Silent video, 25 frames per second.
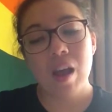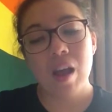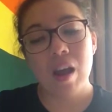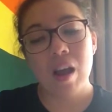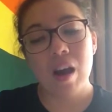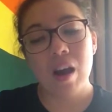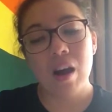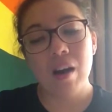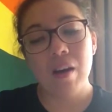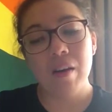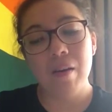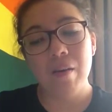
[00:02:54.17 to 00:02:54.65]

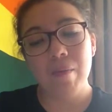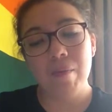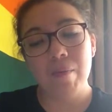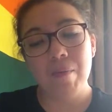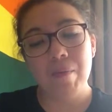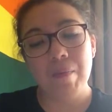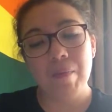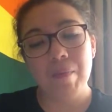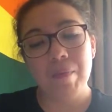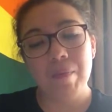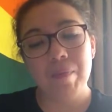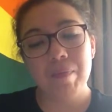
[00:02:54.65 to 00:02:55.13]

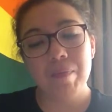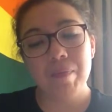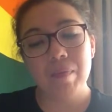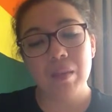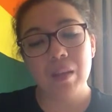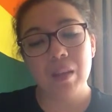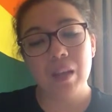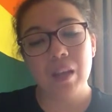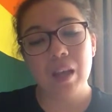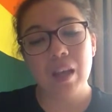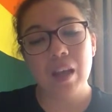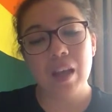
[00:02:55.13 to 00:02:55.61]
And
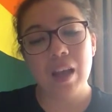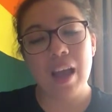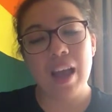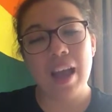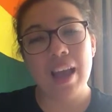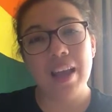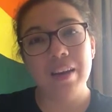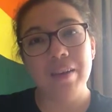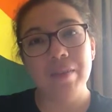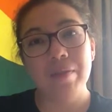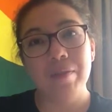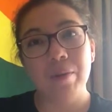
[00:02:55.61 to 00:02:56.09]

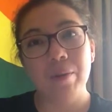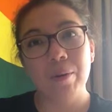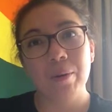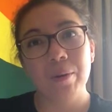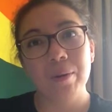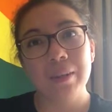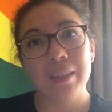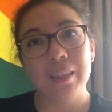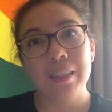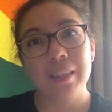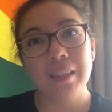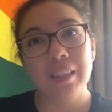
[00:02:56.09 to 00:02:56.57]
of
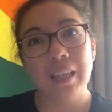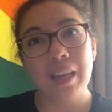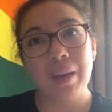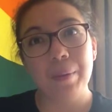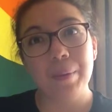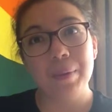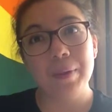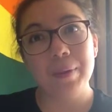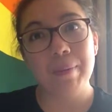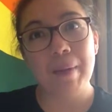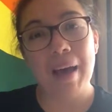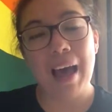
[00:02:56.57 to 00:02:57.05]
course it
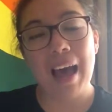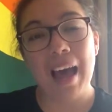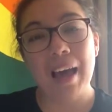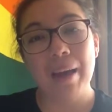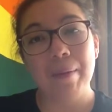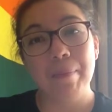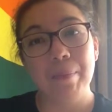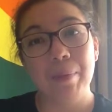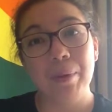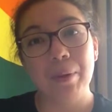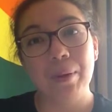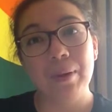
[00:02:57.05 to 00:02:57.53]
was
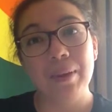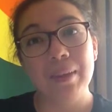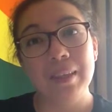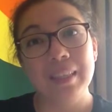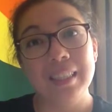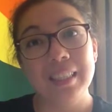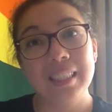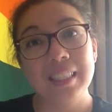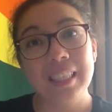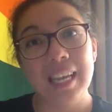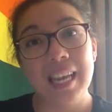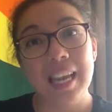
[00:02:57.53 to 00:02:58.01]
bad because
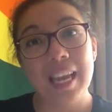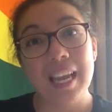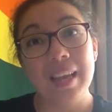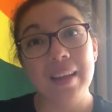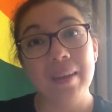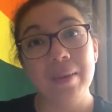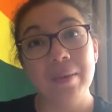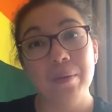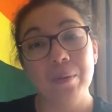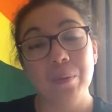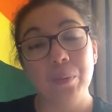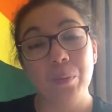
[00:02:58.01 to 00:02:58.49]

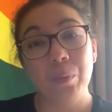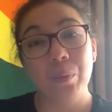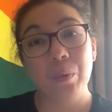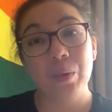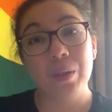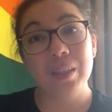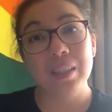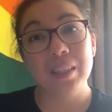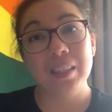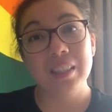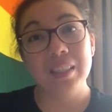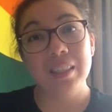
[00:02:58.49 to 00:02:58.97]
it
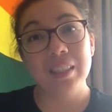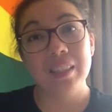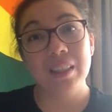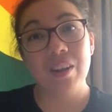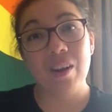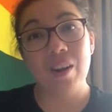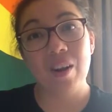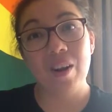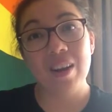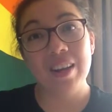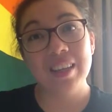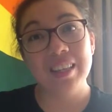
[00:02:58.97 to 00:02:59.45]
was the
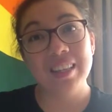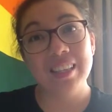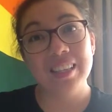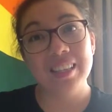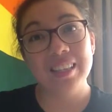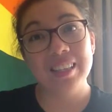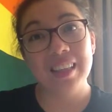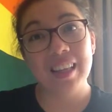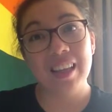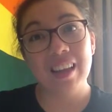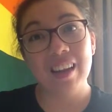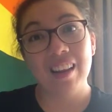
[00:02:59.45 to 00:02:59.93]
nurse
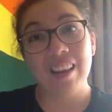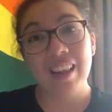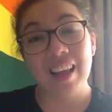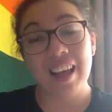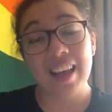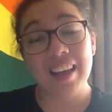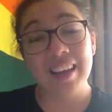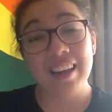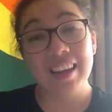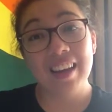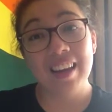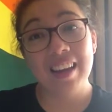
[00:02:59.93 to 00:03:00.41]
that,
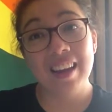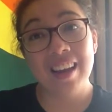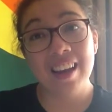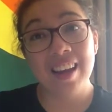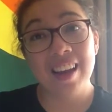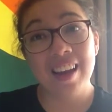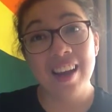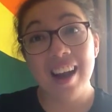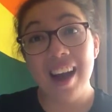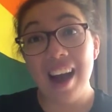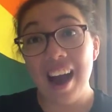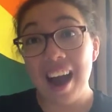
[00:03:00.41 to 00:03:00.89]

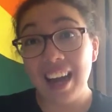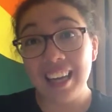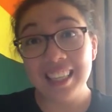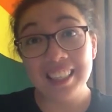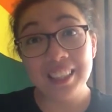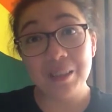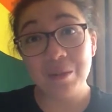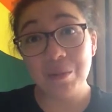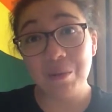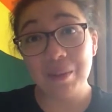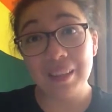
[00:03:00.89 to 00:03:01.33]
I just